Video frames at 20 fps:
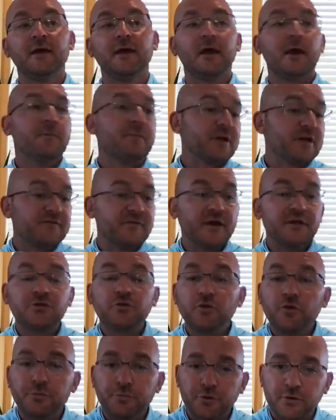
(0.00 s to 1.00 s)
but if I
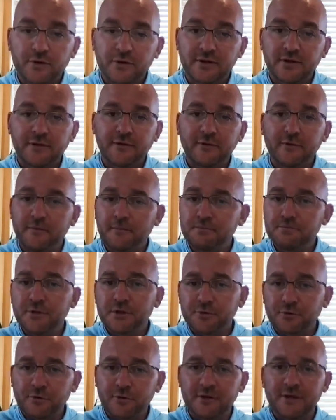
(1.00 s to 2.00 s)
do put a little
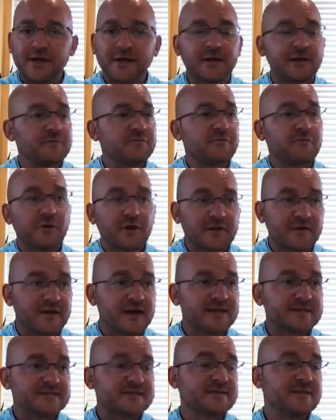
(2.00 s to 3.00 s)
mineral lick in front of
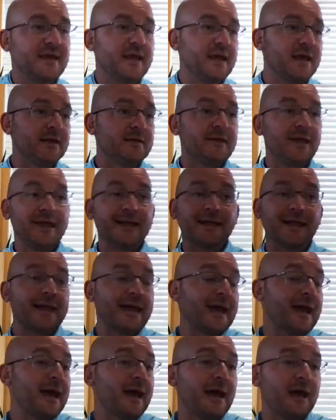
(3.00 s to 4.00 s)
that stand and
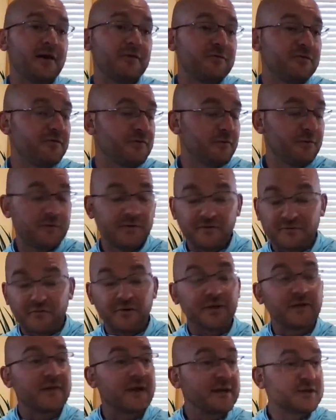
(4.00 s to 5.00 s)
or in
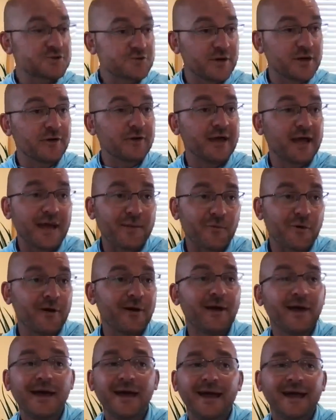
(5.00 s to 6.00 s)
front of that trail camera,
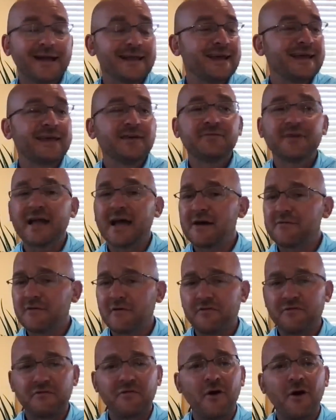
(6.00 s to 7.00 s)
and I even have a
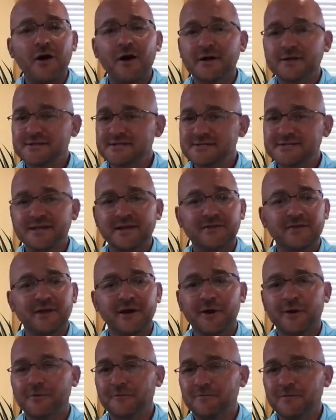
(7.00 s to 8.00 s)
fawn sitting
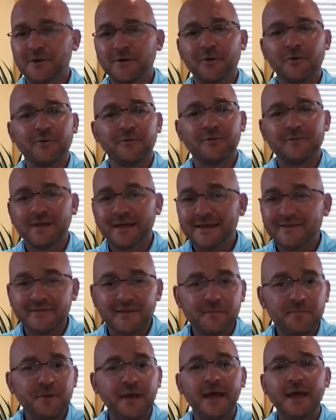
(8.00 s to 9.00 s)
there, hitting the
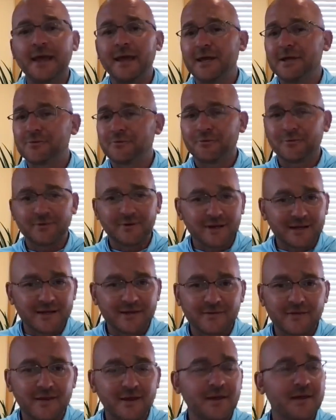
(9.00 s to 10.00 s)
bait or
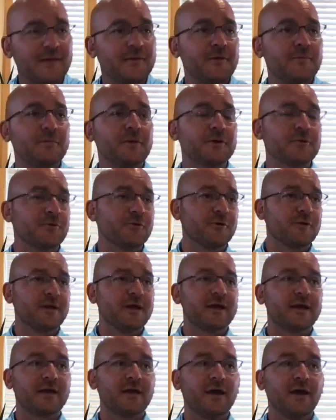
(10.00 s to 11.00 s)
licking the mineral
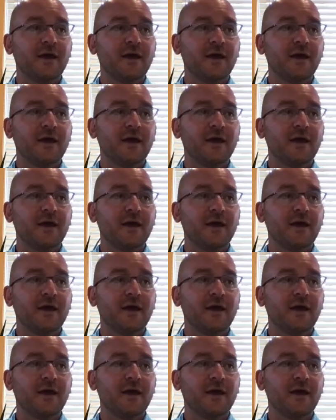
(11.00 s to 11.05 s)
lick,